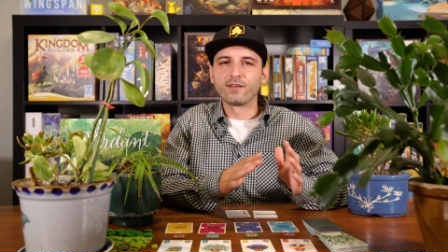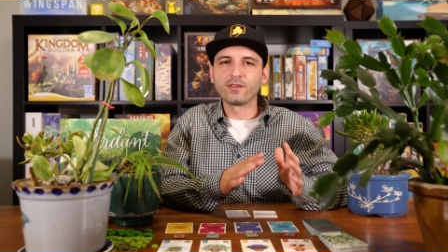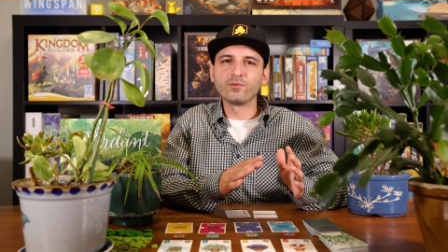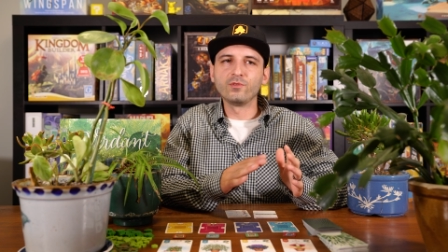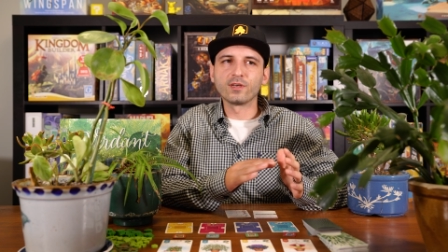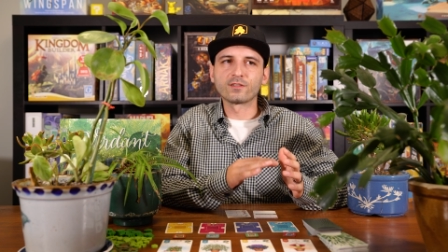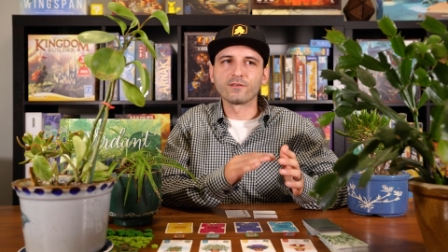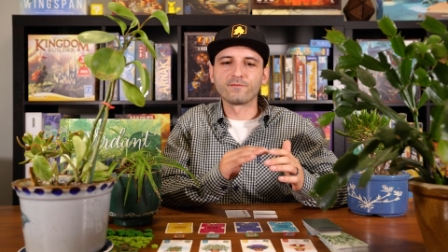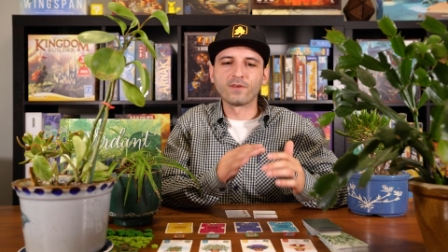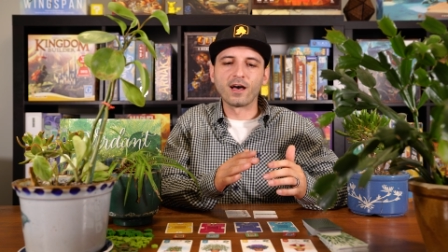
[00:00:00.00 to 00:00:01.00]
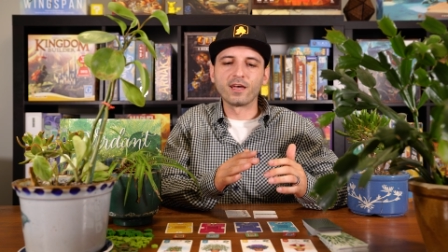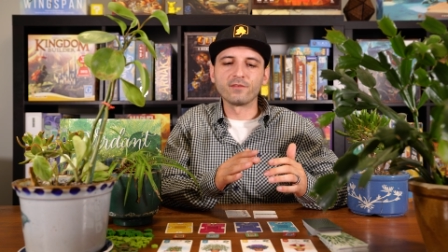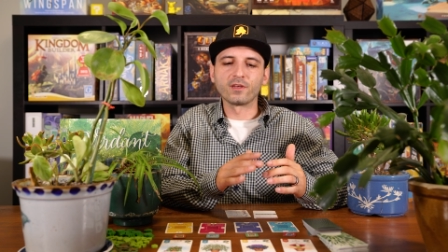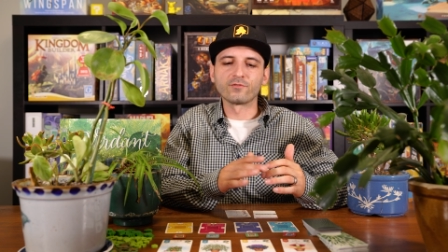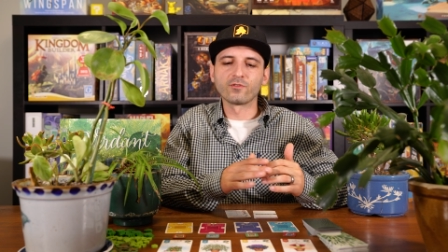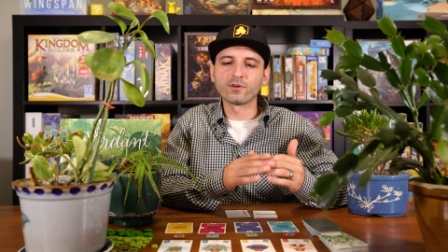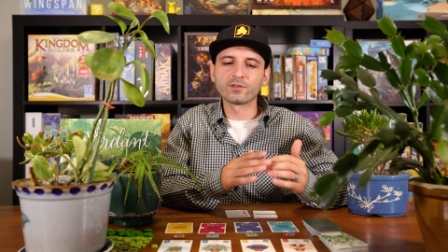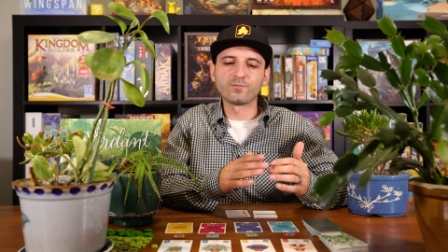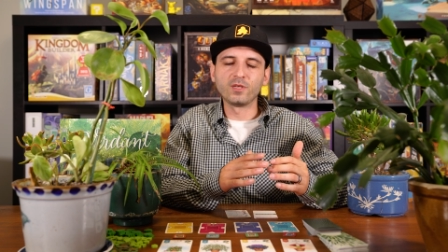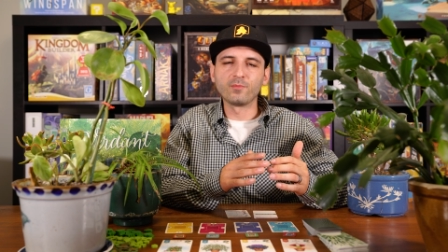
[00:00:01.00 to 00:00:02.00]
I think when you get to 5, as long
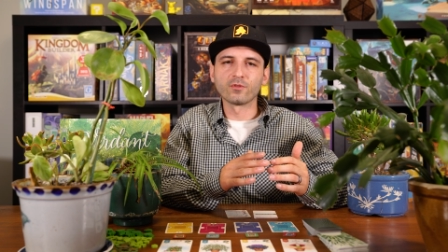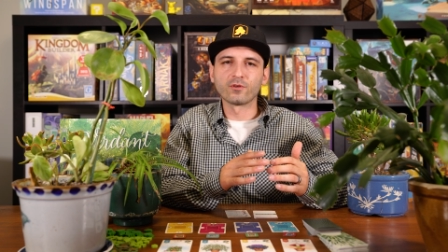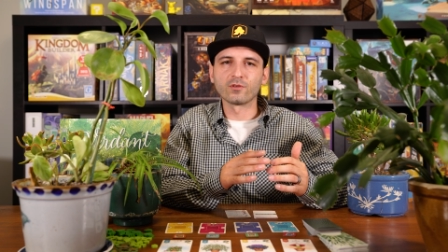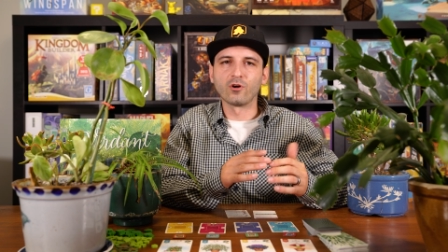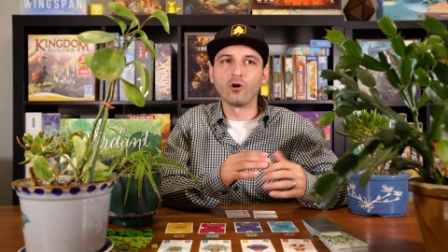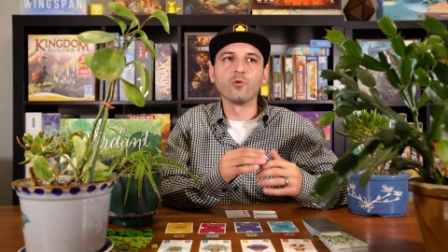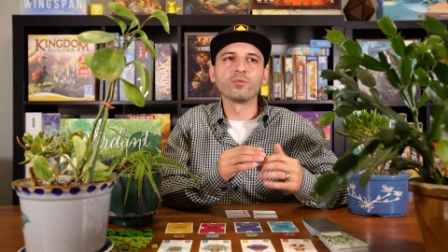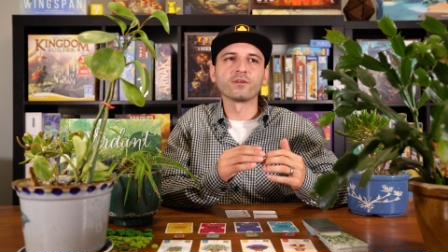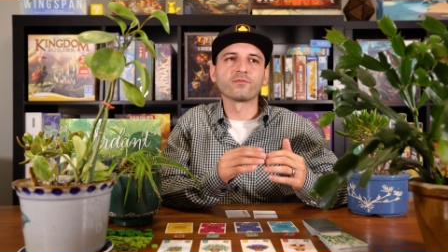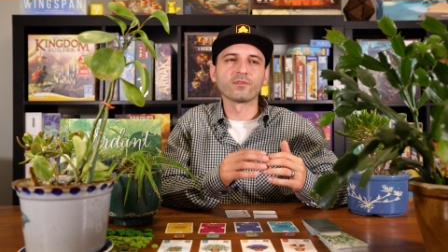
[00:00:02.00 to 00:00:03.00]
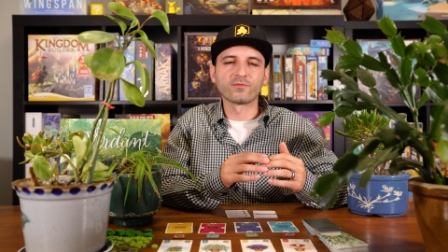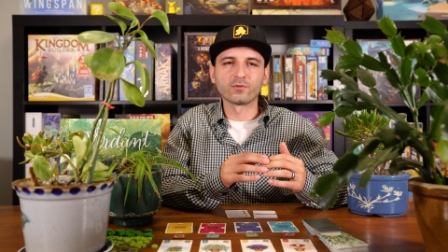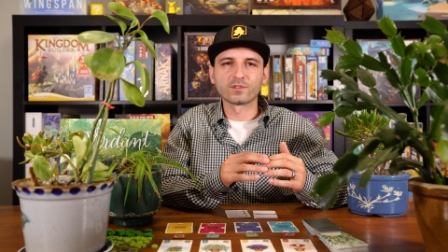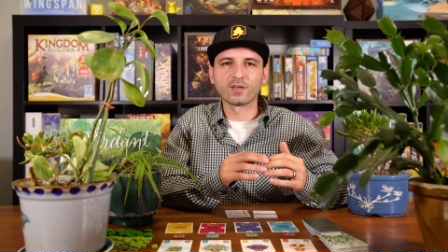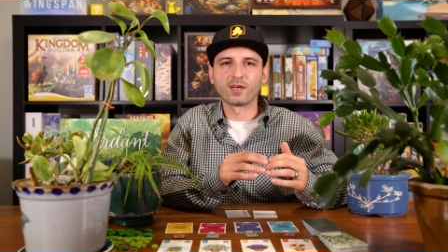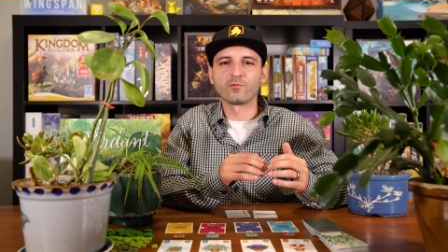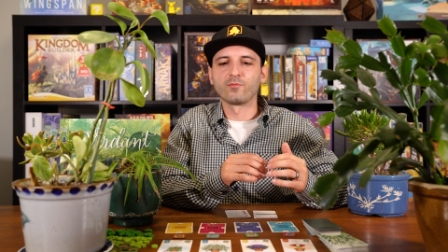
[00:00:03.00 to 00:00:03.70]
as people aren't all playing for the first time,